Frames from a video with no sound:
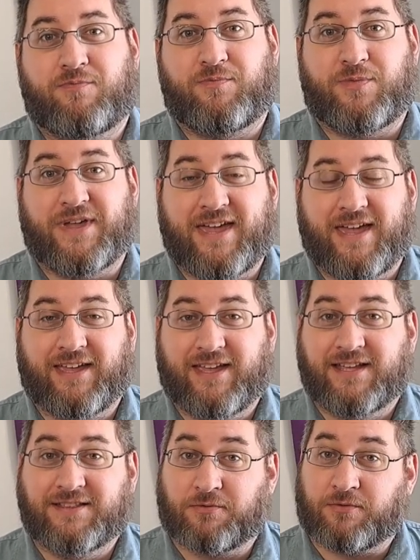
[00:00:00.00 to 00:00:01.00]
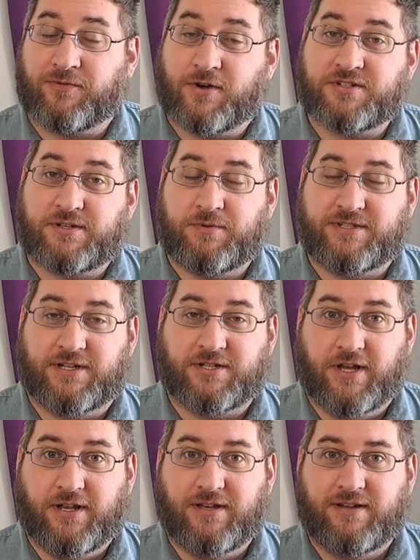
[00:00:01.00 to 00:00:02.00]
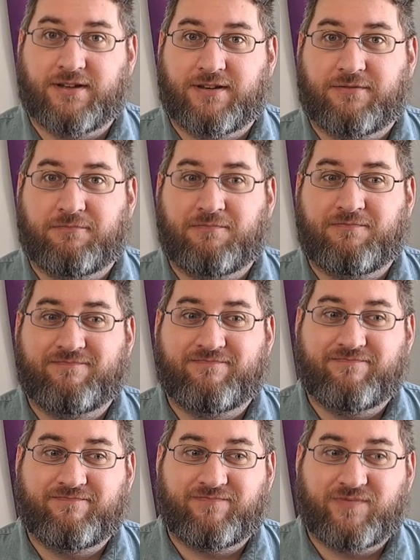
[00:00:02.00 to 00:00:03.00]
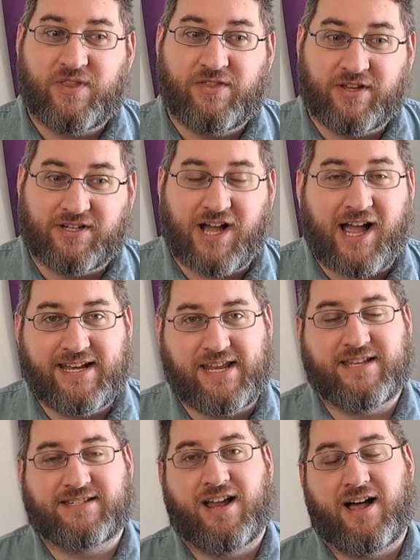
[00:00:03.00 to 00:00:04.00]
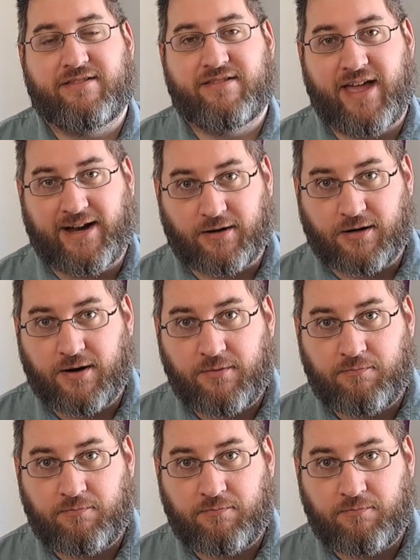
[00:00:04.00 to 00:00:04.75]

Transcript: Being in the reversed position, the guide is not there.